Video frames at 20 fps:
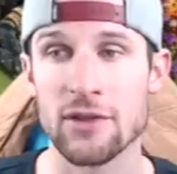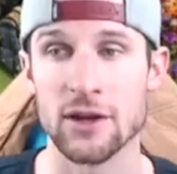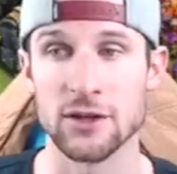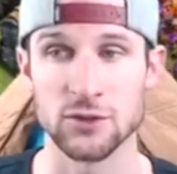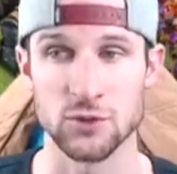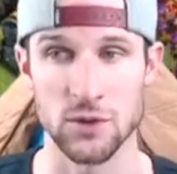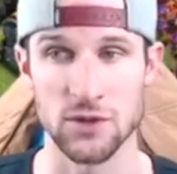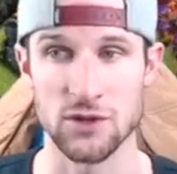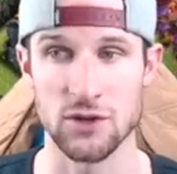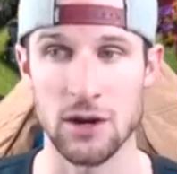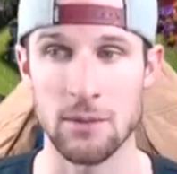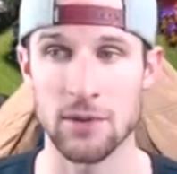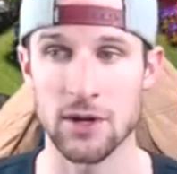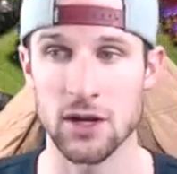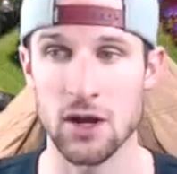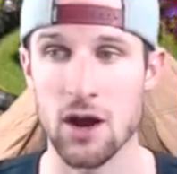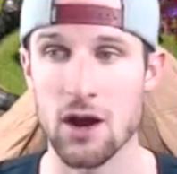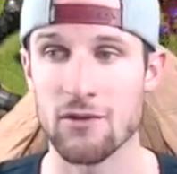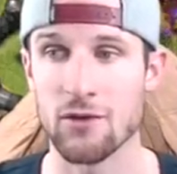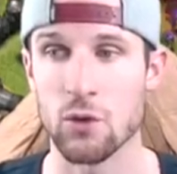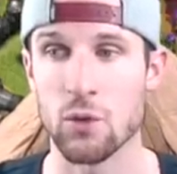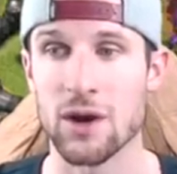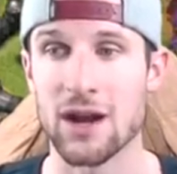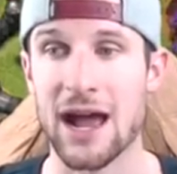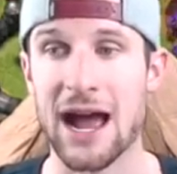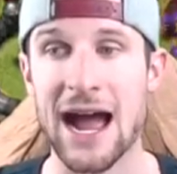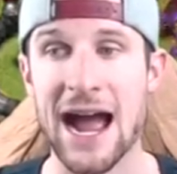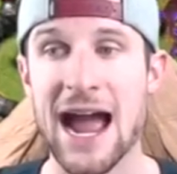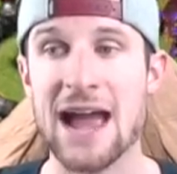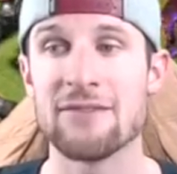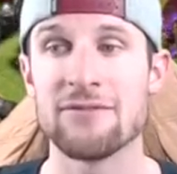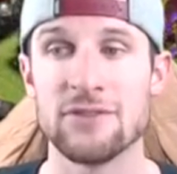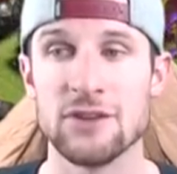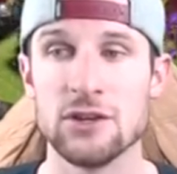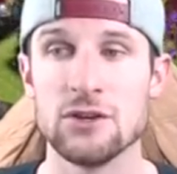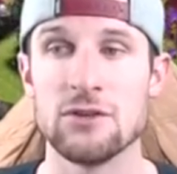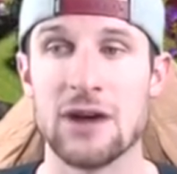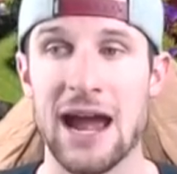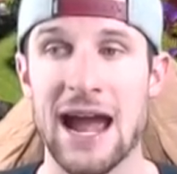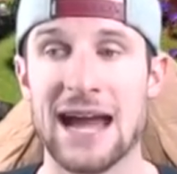those with you. I'm going to go over what I
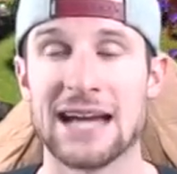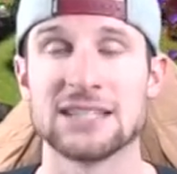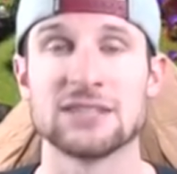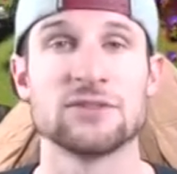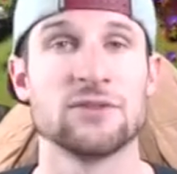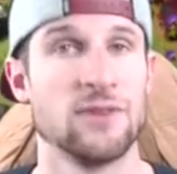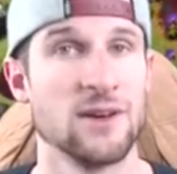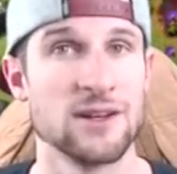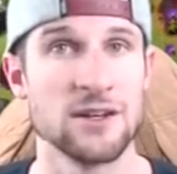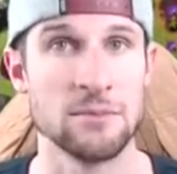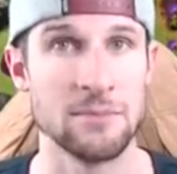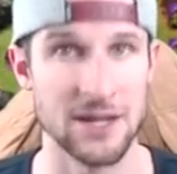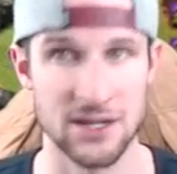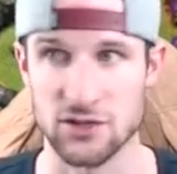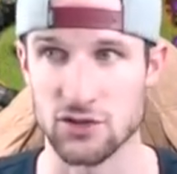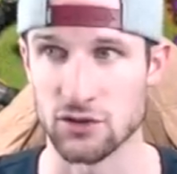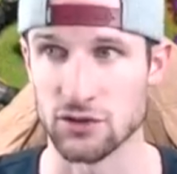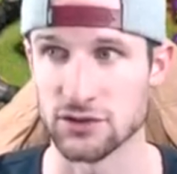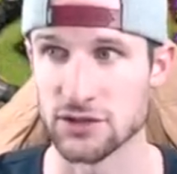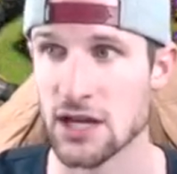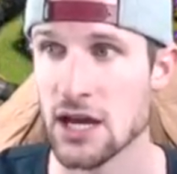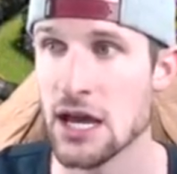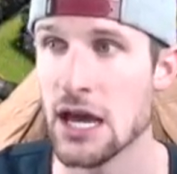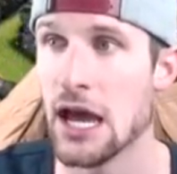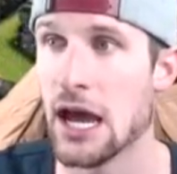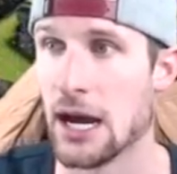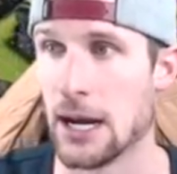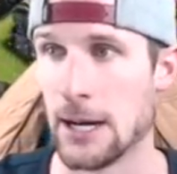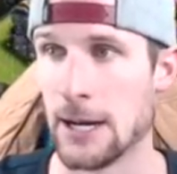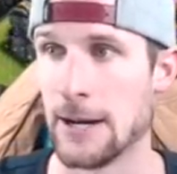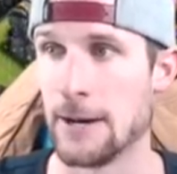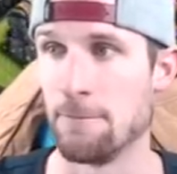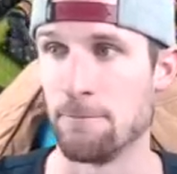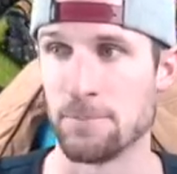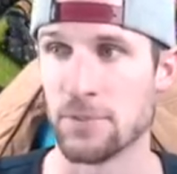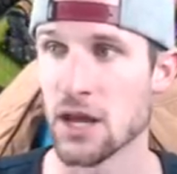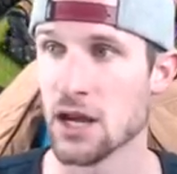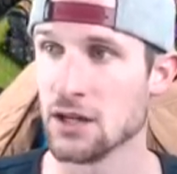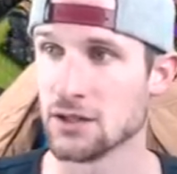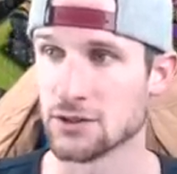view as fundamentals.
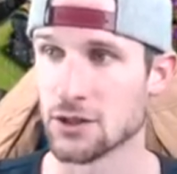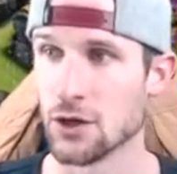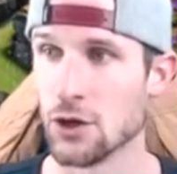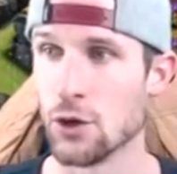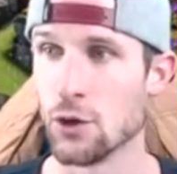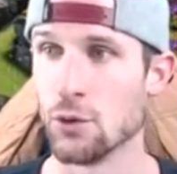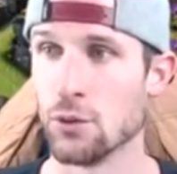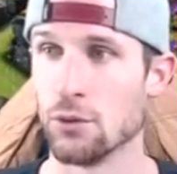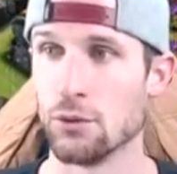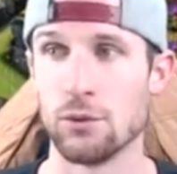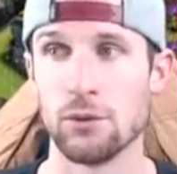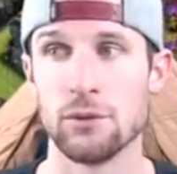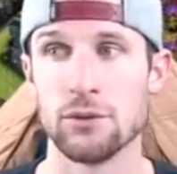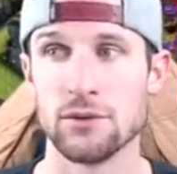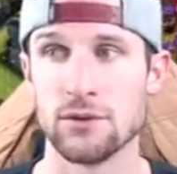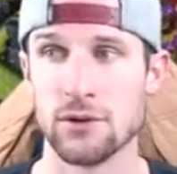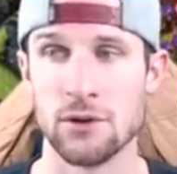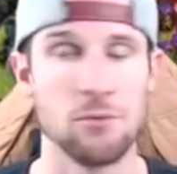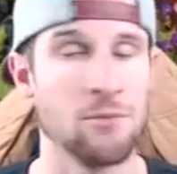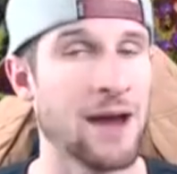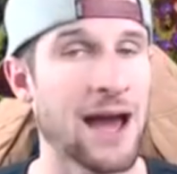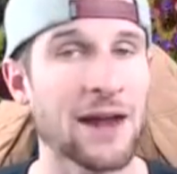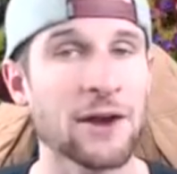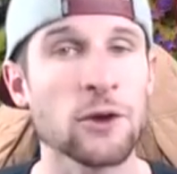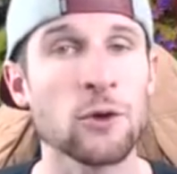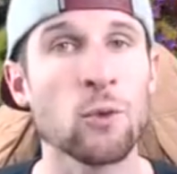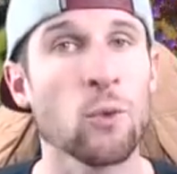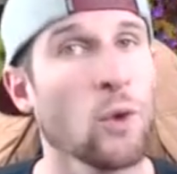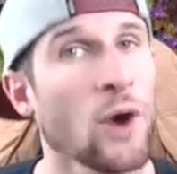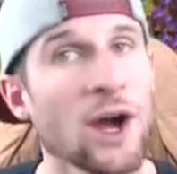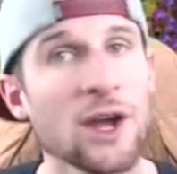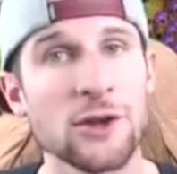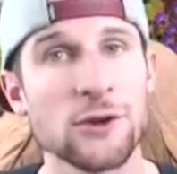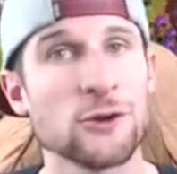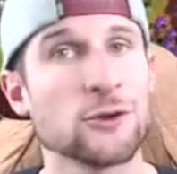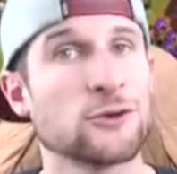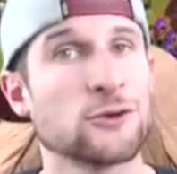Um, so no matter what you're